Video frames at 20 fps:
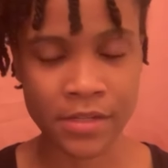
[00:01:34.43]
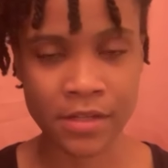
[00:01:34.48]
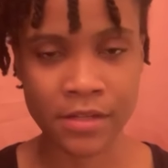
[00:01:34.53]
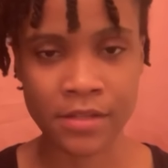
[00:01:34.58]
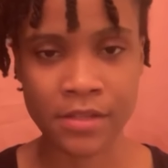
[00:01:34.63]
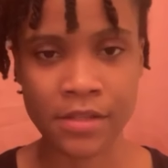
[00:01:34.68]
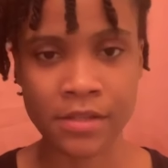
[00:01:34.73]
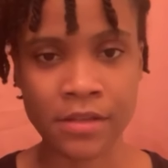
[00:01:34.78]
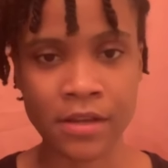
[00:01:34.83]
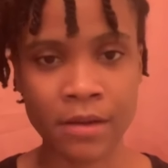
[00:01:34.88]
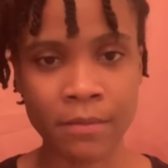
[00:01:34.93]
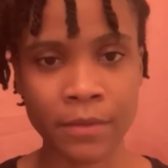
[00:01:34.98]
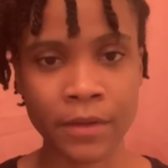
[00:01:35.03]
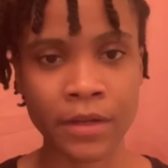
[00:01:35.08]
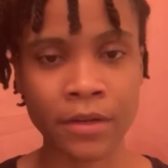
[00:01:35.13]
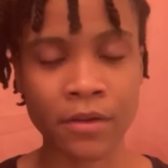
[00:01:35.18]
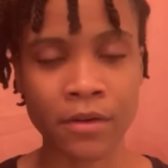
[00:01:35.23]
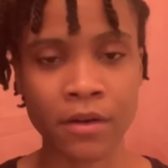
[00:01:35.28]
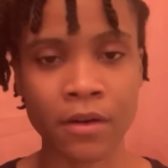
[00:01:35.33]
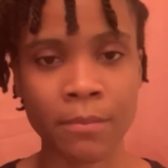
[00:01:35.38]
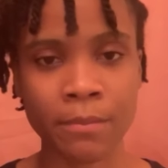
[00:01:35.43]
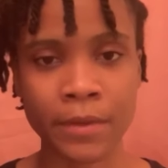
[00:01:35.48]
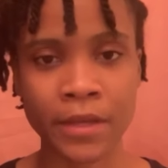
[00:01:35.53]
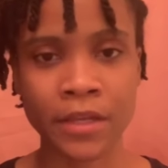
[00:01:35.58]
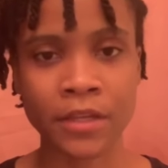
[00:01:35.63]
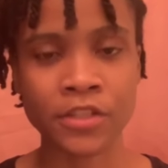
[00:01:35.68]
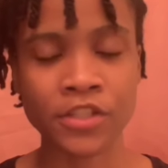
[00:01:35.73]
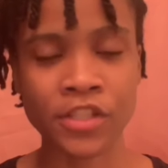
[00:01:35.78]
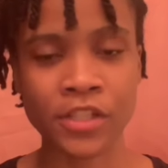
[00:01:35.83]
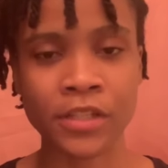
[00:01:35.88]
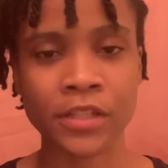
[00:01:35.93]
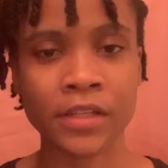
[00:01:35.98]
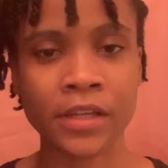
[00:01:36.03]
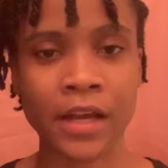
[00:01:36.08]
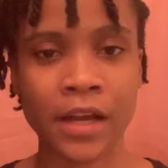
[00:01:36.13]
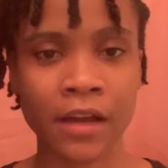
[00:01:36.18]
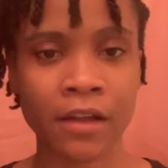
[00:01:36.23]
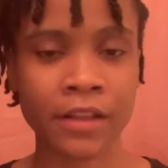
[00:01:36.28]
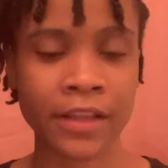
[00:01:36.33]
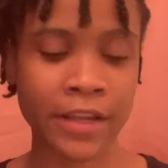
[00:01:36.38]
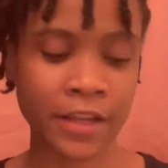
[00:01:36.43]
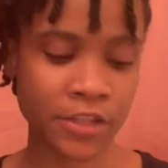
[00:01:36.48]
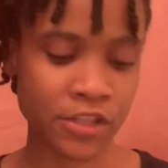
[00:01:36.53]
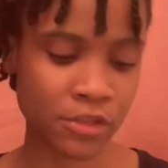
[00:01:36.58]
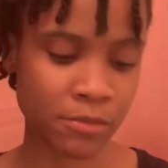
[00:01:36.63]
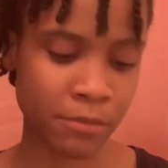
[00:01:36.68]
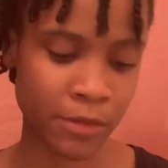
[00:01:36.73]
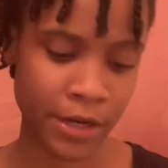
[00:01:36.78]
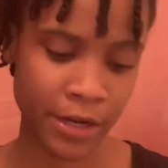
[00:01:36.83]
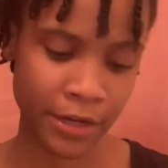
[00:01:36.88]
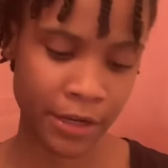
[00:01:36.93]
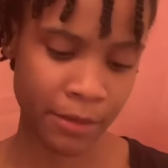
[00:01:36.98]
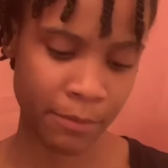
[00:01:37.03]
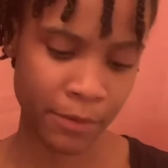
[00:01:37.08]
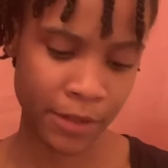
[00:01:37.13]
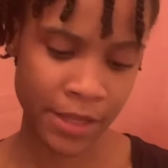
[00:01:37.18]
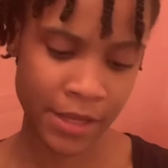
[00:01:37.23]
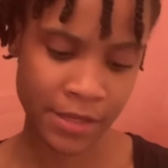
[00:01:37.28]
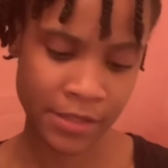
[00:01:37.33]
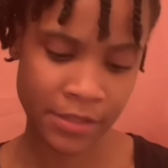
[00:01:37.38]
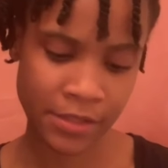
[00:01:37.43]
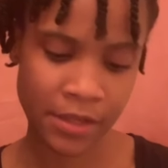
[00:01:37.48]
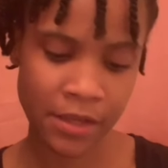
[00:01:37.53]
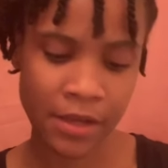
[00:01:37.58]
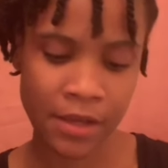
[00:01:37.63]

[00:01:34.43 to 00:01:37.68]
is this company called BGLH Marketplace.